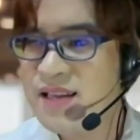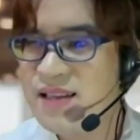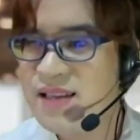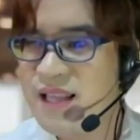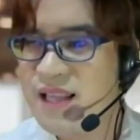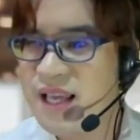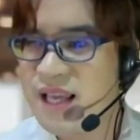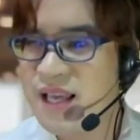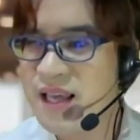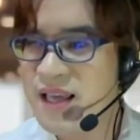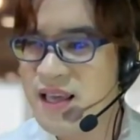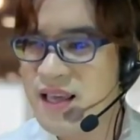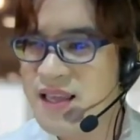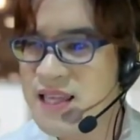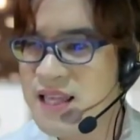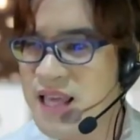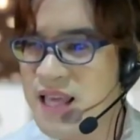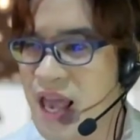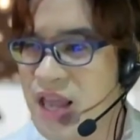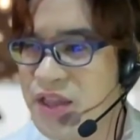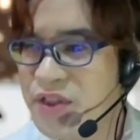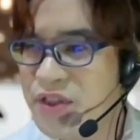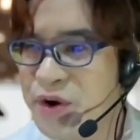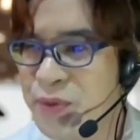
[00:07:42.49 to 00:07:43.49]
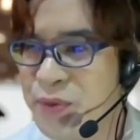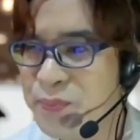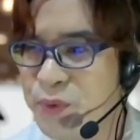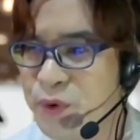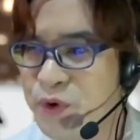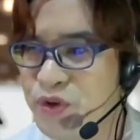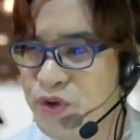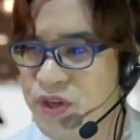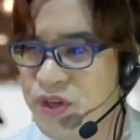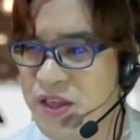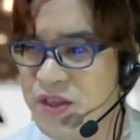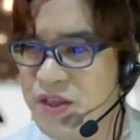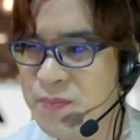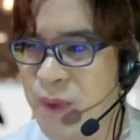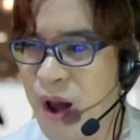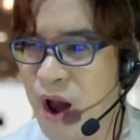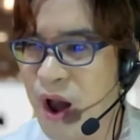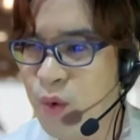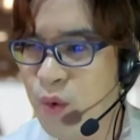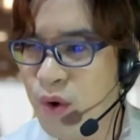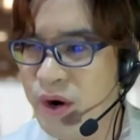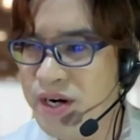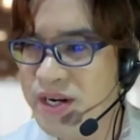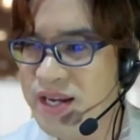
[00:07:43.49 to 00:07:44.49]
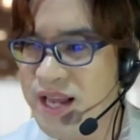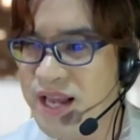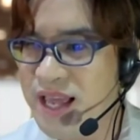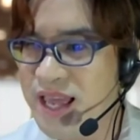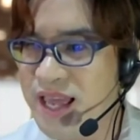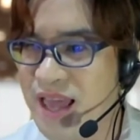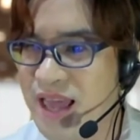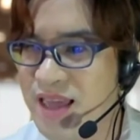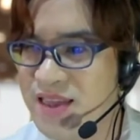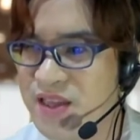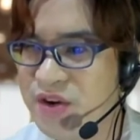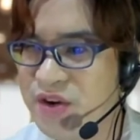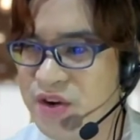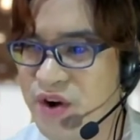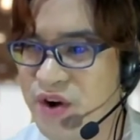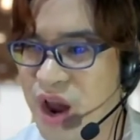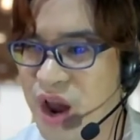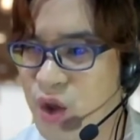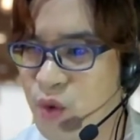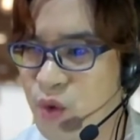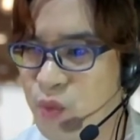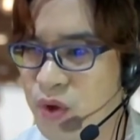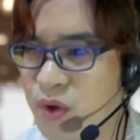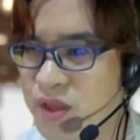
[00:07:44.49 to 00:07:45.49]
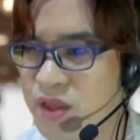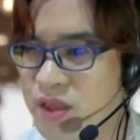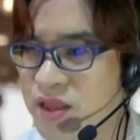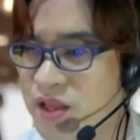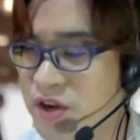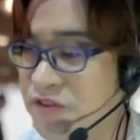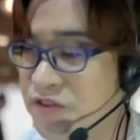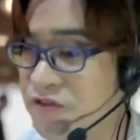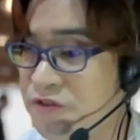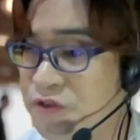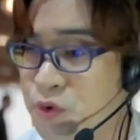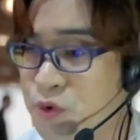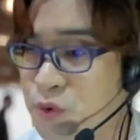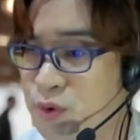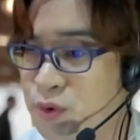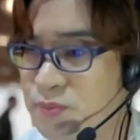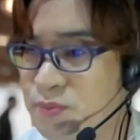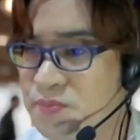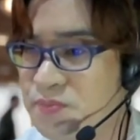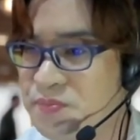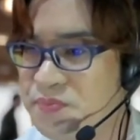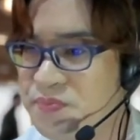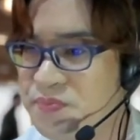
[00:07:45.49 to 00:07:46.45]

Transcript: The skater pushes backward against the ground with their foot,